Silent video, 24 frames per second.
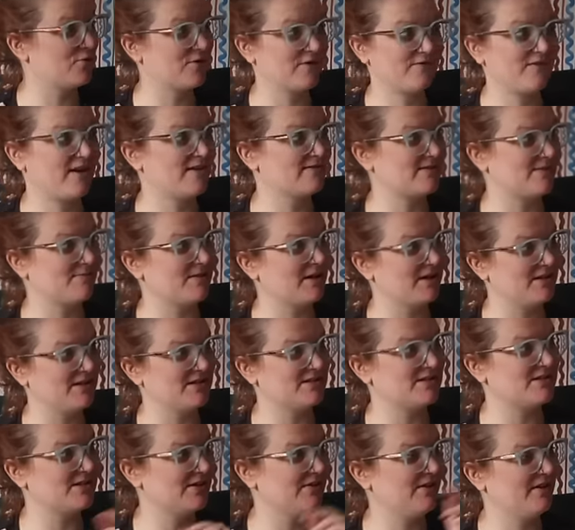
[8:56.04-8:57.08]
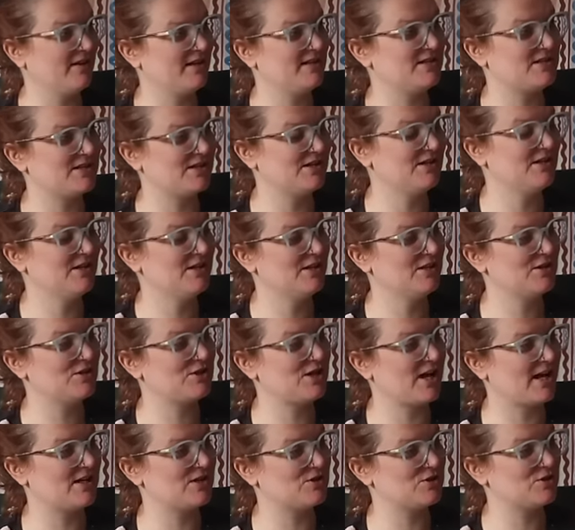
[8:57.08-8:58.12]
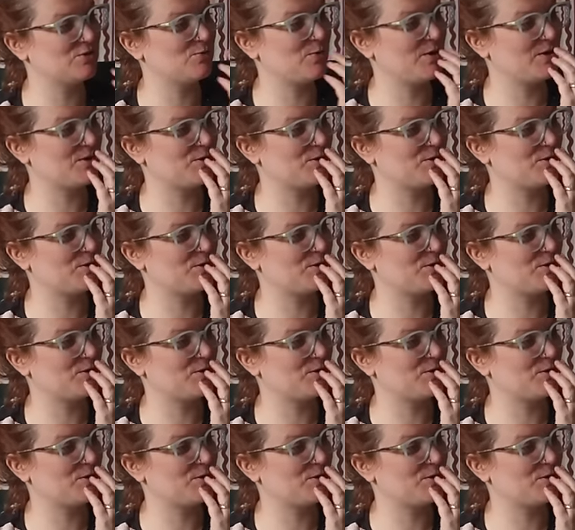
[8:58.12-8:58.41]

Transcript: already found something I need to do. I need to change one